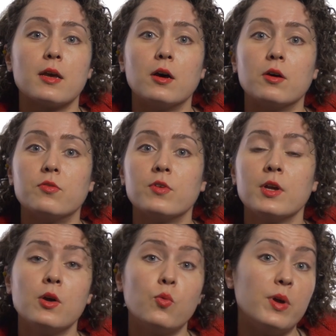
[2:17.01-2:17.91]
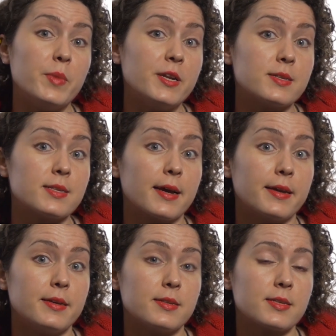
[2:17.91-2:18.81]
of women in
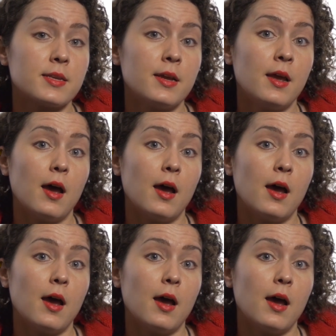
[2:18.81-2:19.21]
science,